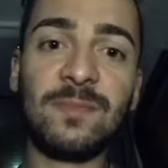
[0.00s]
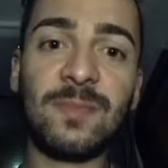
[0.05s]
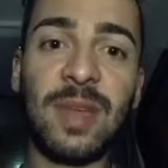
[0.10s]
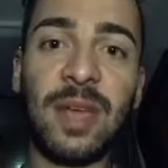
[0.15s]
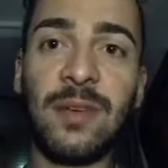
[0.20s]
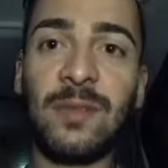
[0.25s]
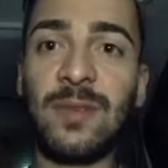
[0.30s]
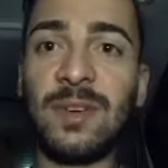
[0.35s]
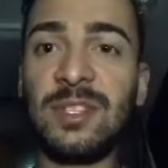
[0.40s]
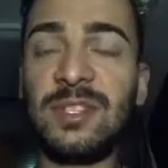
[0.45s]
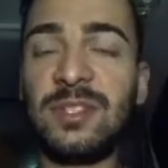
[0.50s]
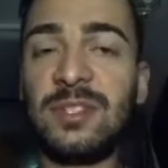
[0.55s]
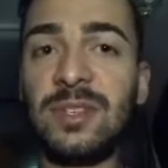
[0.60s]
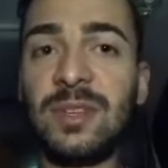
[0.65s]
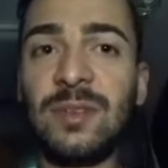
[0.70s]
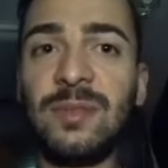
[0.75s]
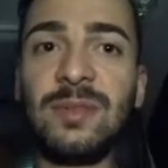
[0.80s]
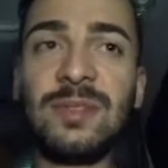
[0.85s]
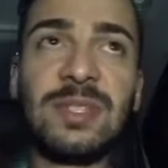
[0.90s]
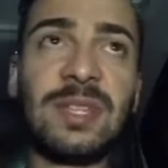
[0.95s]
every
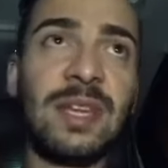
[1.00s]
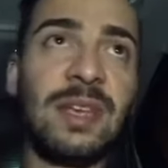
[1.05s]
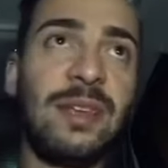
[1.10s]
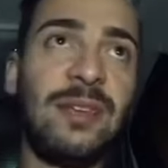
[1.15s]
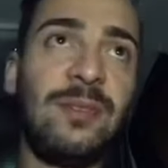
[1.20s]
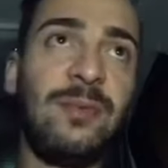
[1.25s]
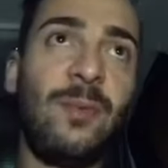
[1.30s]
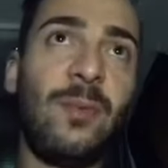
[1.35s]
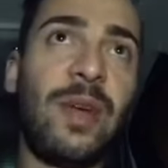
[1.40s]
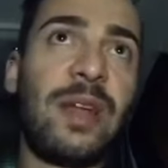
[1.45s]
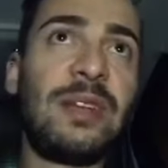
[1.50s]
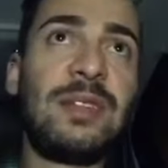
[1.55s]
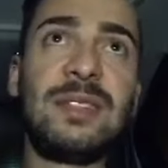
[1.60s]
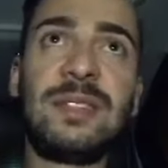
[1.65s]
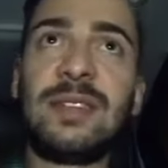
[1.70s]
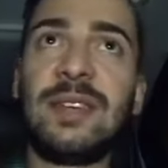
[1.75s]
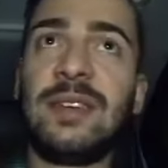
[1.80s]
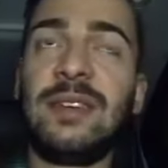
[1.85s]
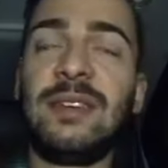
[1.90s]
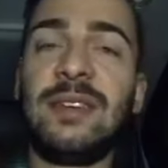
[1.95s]
Tuesday,
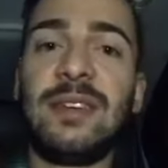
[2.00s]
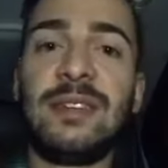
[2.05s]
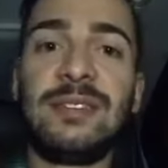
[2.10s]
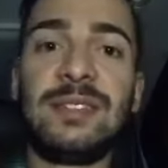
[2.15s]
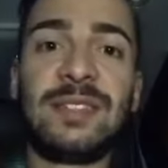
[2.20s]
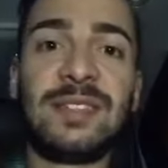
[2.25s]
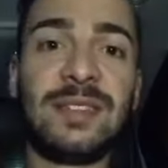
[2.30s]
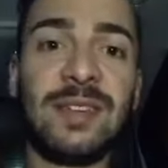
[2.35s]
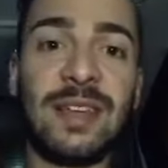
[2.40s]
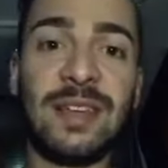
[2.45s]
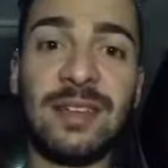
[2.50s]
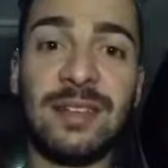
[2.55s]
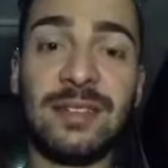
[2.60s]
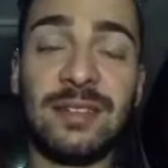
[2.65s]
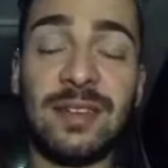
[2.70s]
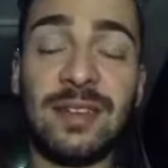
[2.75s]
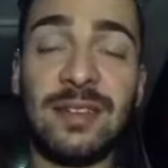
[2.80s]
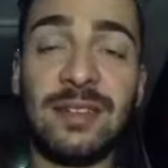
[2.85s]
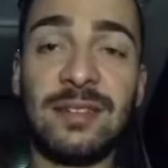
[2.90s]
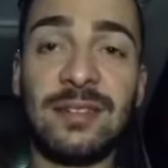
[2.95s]
Wednesday,
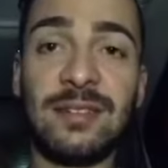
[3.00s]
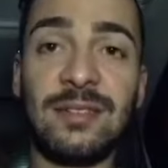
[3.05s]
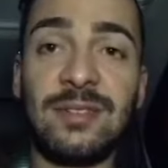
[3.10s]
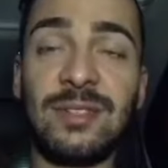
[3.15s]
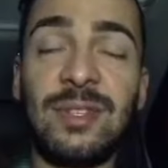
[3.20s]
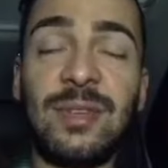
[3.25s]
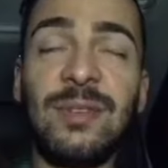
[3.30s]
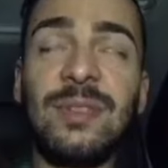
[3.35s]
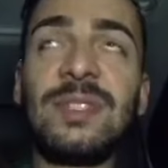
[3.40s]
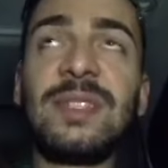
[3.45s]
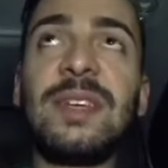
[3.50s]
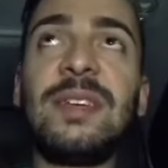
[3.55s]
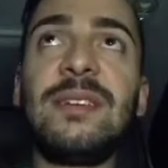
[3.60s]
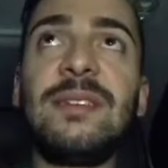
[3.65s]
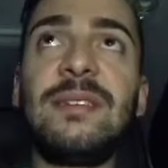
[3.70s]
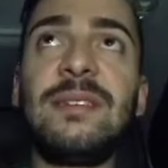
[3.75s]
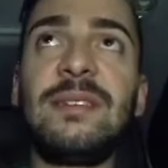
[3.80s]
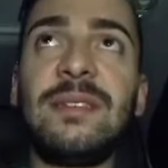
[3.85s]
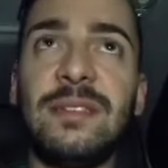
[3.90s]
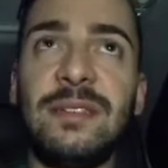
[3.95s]
and Tuesday,
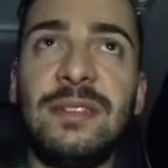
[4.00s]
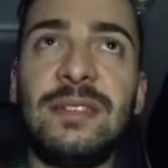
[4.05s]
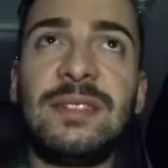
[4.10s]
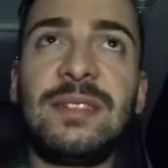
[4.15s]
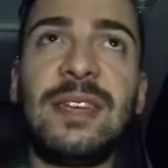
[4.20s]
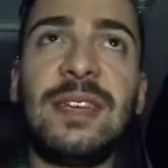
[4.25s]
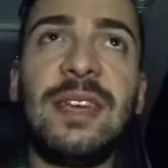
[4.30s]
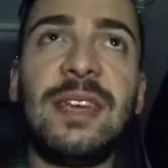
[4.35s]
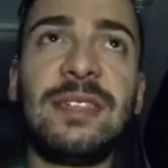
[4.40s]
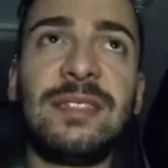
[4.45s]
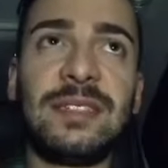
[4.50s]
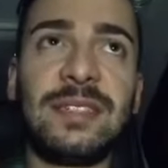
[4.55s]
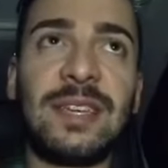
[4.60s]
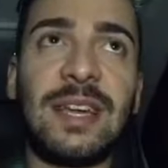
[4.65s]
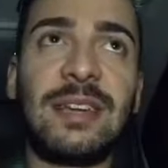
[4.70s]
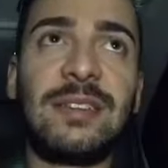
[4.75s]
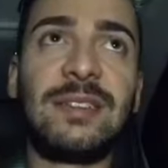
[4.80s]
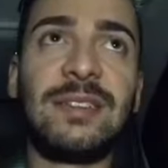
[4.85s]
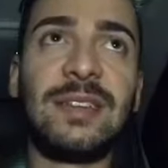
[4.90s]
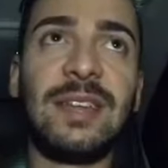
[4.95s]
Thursday, and
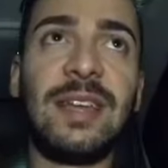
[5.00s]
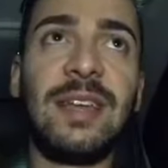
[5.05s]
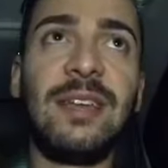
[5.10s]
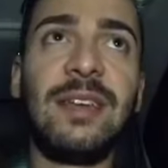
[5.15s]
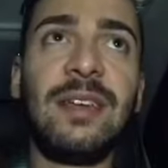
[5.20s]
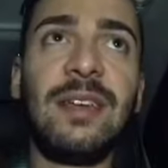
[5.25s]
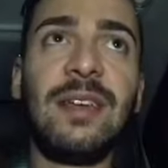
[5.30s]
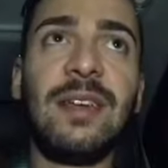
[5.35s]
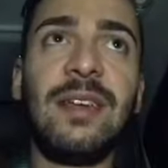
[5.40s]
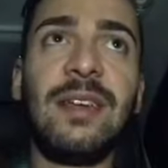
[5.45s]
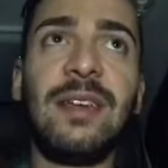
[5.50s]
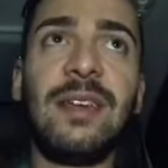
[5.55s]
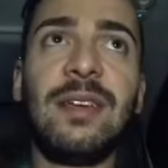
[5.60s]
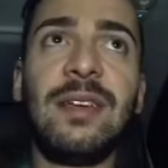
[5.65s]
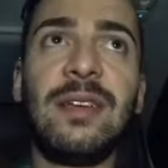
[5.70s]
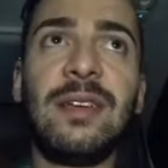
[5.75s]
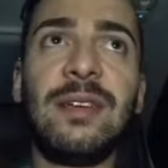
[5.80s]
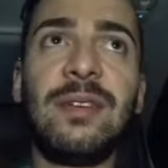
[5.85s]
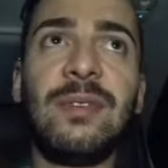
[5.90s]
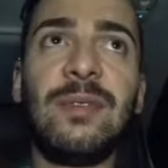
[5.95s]
Saturday,
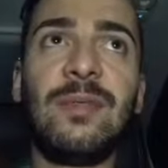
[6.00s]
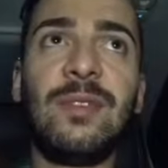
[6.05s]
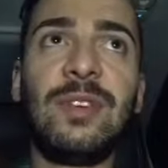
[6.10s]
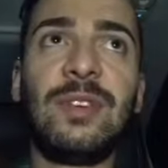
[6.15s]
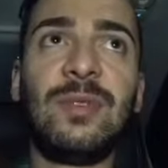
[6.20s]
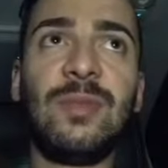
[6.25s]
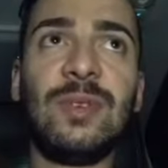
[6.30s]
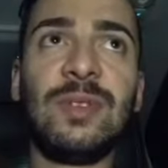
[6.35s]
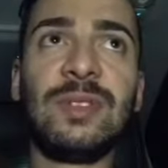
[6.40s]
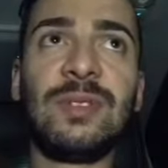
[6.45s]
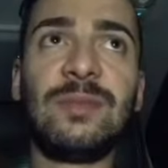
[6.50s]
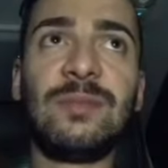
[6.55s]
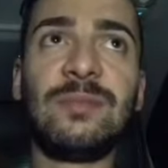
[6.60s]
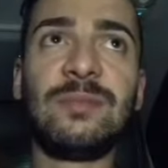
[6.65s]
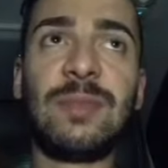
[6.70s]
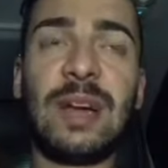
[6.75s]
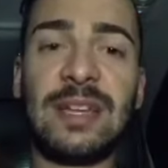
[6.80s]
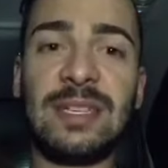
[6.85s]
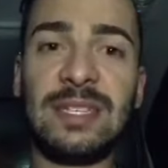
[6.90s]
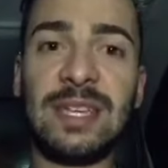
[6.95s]
which was
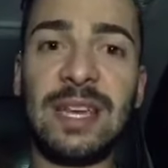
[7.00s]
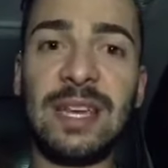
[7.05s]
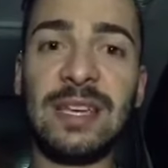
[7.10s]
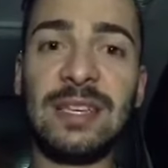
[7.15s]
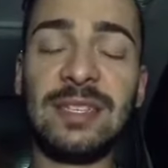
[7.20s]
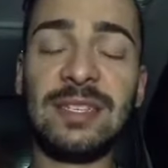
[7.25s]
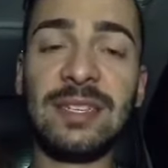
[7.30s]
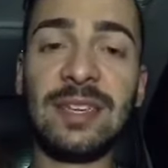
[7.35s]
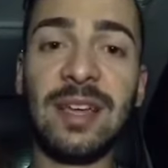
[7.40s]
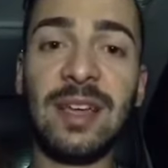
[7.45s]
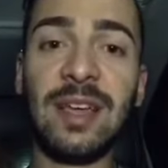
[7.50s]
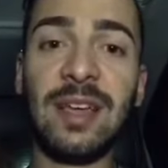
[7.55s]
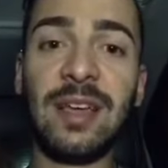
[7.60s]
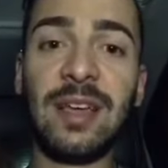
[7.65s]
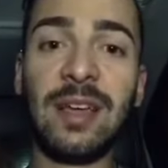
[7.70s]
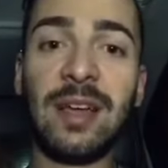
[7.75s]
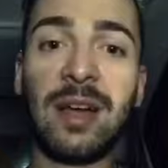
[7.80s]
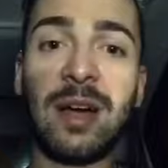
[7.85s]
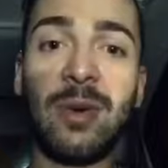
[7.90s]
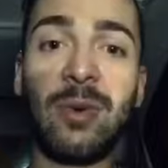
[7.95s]
my days,
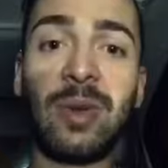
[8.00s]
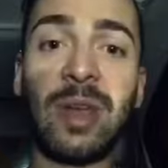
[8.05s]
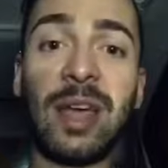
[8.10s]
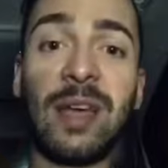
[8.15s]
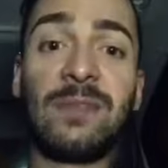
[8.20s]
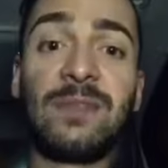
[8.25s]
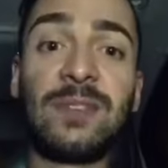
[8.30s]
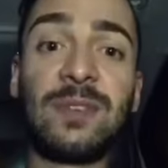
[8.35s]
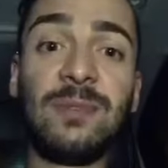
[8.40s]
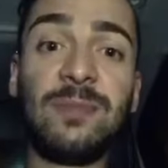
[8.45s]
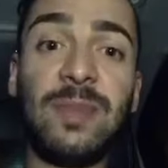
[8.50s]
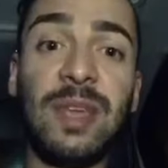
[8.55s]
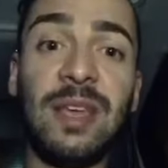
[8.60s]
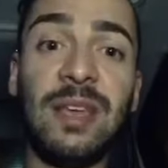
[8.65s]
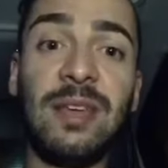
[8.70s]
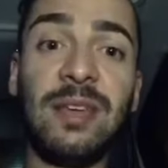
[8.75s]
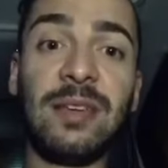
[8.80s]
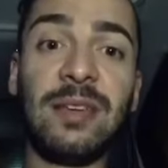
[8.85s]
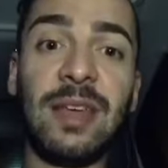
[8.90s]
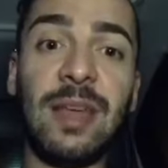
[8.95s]
I would have to
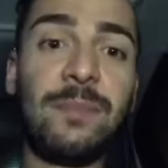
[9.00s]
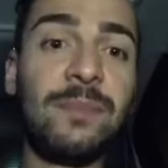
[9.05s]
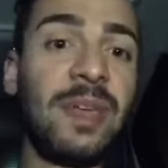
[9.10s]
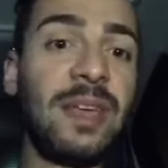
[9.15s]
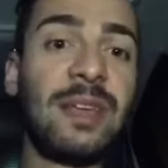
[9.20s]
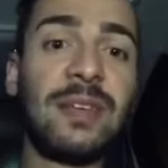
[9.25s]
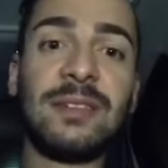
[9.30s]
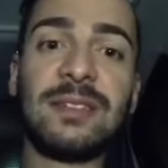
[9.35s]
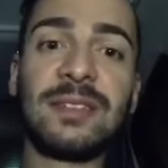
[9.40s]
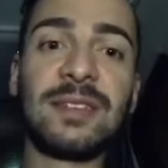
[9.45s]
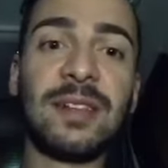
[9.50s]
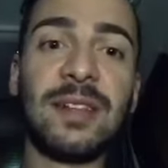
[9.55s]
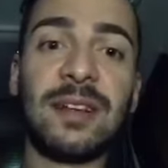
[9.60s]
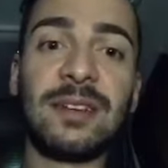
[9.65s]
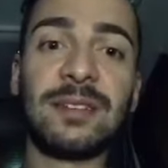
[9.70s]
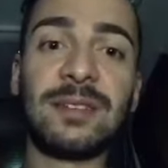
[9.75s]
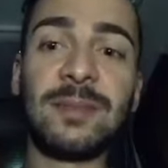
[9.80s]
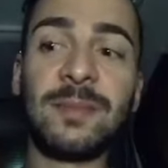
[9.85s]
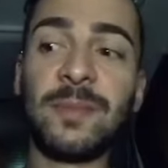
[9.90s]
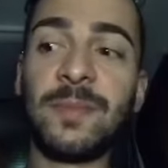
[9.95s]
be in beginner's class